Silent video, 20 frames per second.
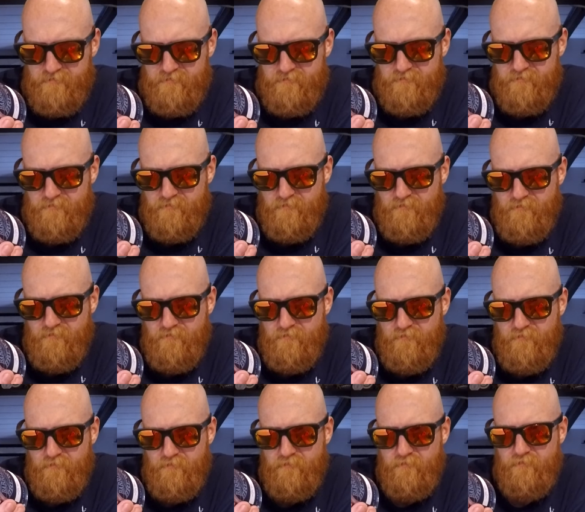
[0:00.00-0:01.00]

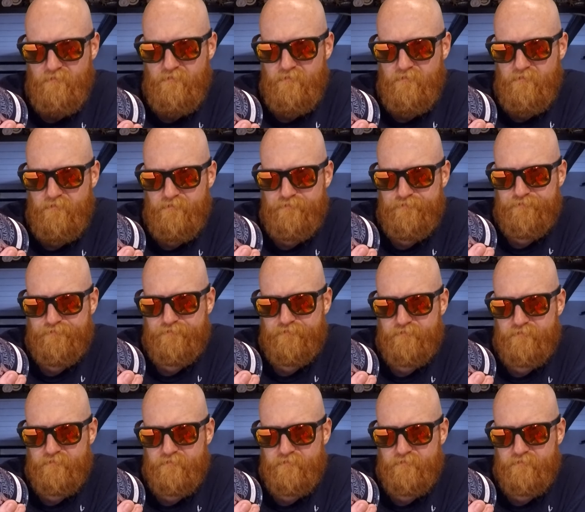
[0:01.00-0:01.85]
Nobody speaks.